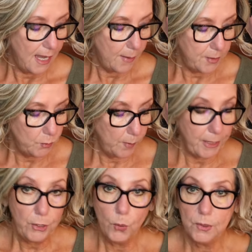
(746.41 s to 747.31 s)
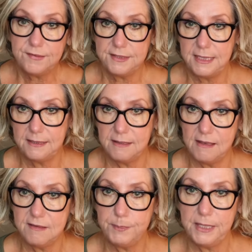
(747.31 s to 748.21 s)
I'm going to wear my Hoka
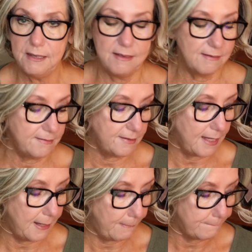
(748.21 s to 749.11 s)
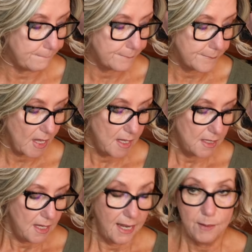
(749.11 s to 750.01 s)
sneakers because... Um,
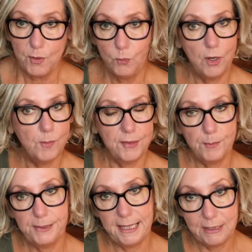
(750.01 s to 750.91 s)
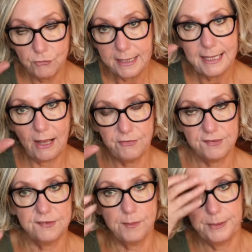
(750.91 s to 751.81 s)
and I'm going to wear them on the plane. Right now,
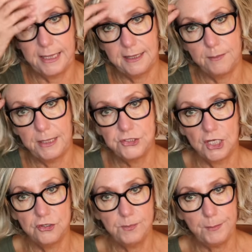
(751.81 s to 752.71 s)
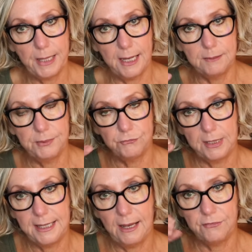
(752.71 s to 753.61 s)
this is the plan. I may change my mind, but
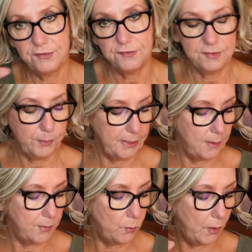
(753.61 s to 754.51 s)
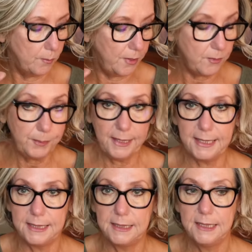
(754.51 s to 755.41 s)
right now, this is the plan. I'm going to wear them on the
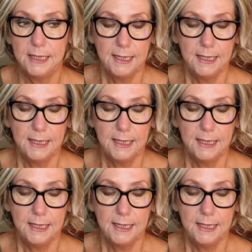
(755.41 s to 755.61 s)
plane.